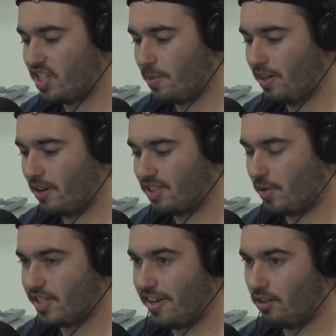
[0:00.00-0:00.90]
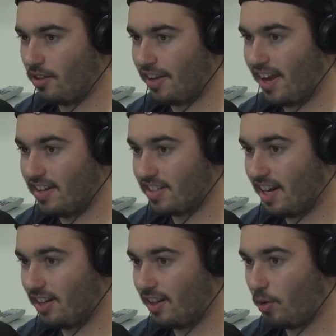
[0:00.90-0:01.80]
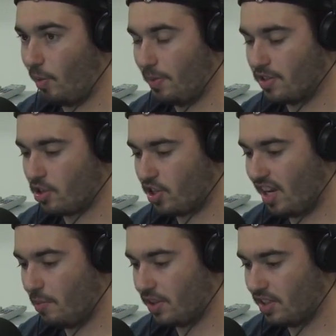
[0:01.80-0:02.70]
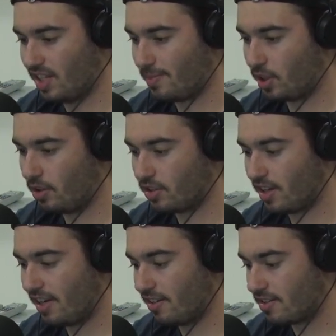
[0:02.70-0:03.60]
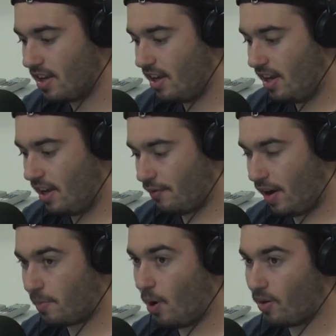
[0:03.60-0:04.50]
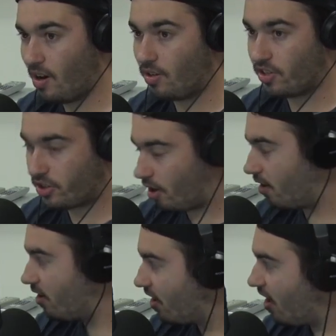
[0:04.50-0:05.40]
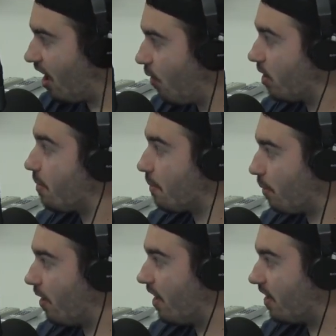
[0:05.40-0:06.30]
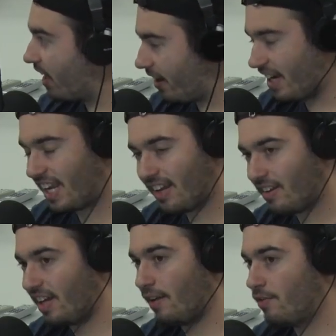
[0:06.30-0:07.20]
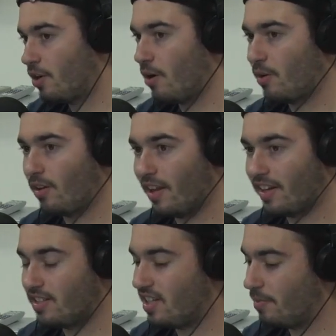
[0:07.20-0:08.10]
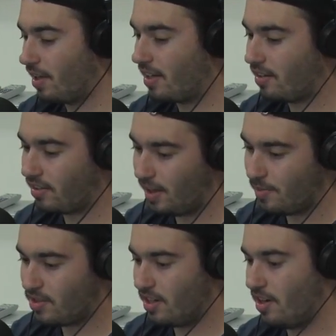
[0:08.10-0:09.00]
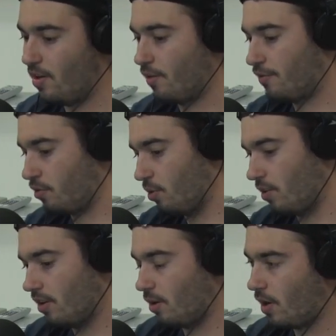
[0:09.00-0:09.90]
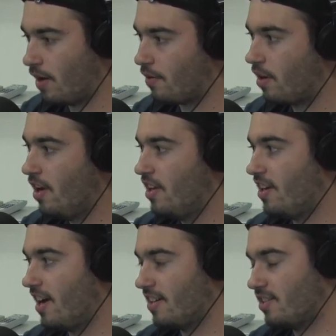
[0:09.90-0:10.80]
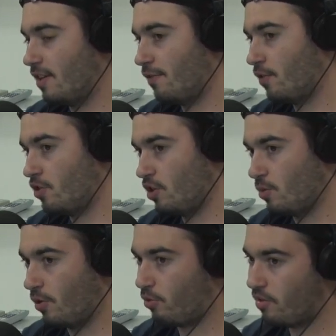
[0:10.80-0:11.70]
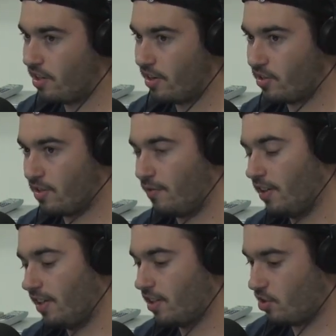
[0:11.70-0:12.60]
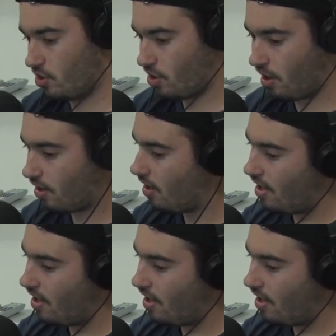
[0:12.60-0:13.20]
Something else I would take a look at is kind of like what position I am, what the depth chart looks like. Because if I'm going, I want to start. I want to be playing. Now, I get like if you go to like a team like Clemson or Florida or whatever, you got to sit for two or three years to finally get your start.